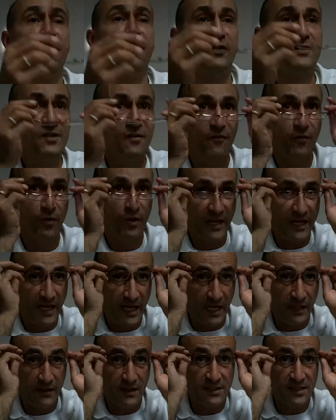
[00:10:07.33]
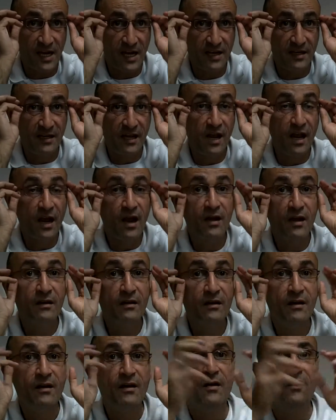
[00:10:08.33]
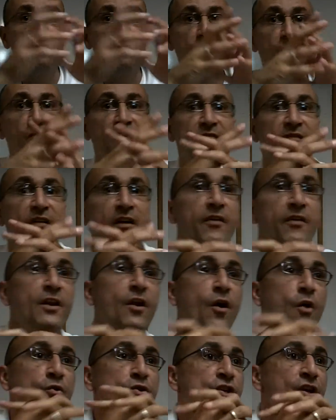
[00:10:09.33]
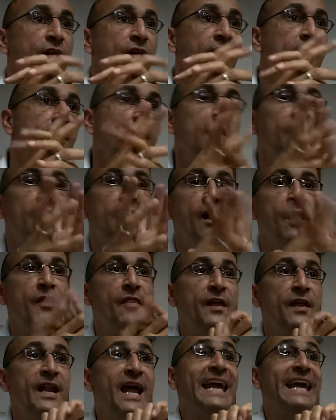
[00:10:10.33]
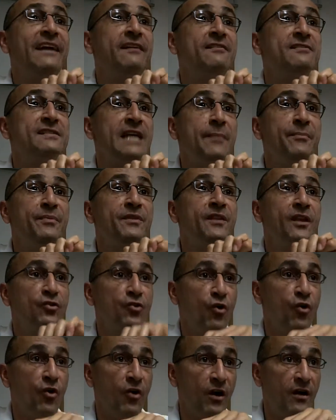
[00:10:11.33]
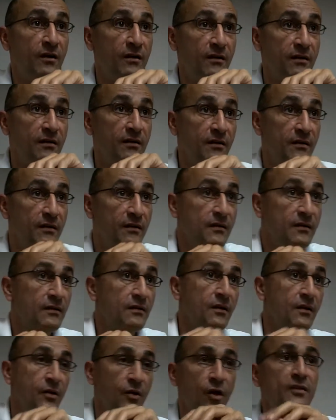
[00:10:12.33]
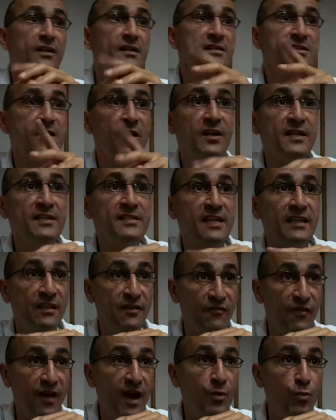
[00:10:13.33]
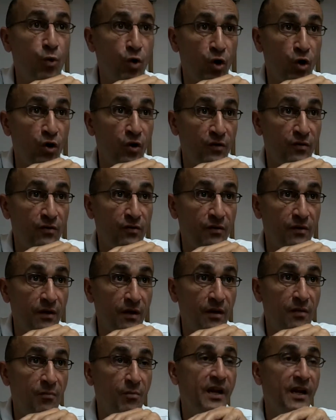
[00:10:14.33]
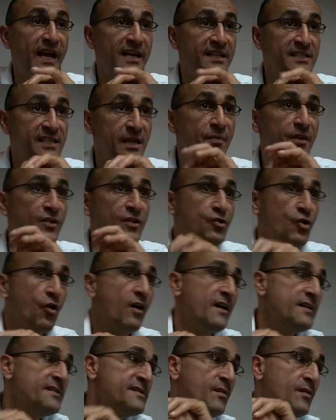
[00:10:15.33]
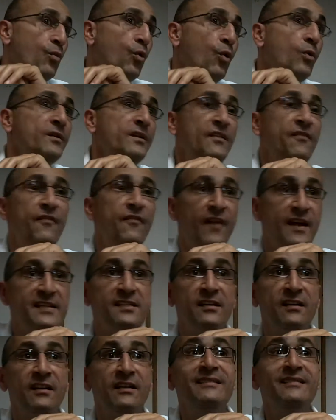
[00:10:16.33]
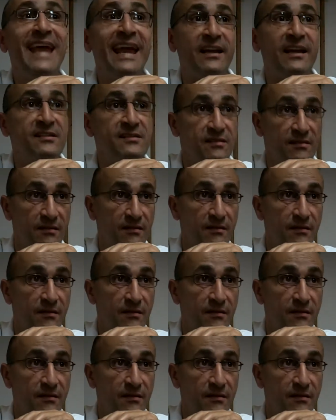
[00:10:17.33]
First of all, I get this idea from the very notion that I accept the Torah, not necessarily as a divine word, but I accept the Torah as a multifaceted text.